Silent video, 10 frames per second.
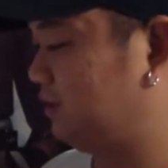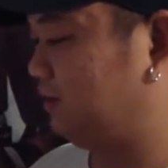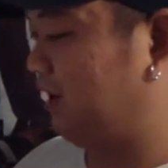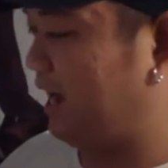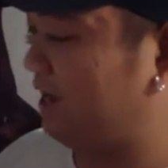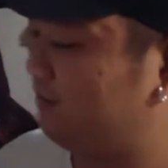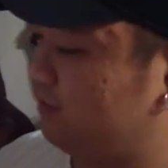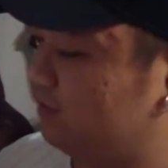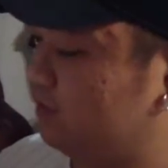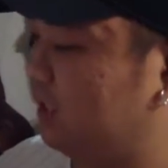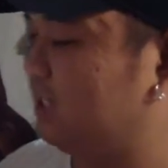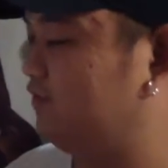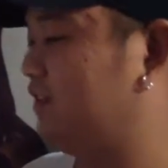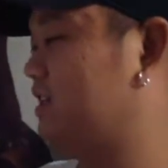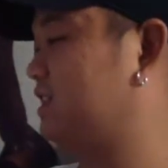little ad for Johnny
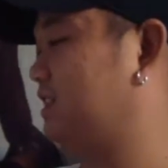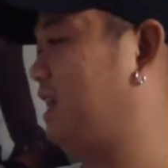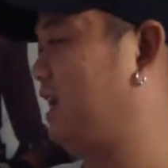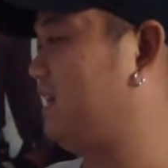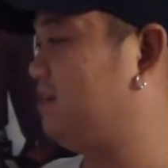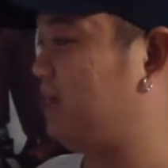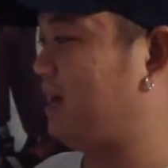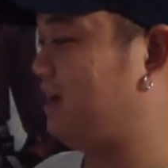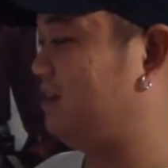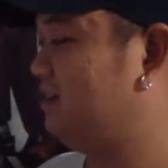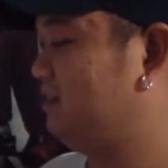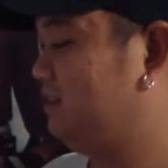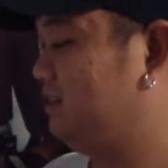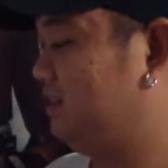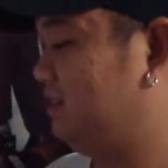Fix It, the handyman.
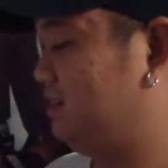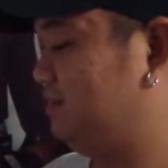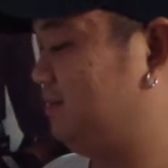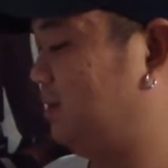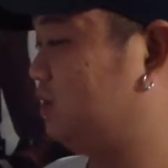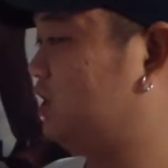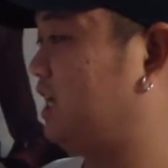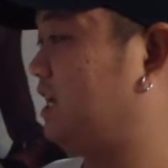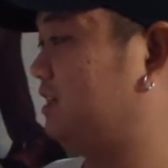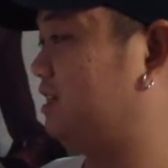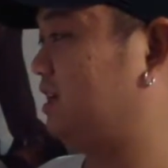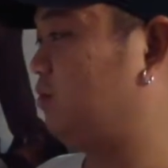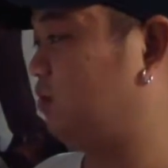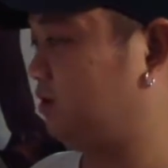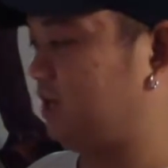Um, Oceanic
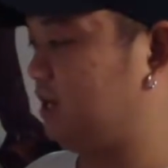Time Warner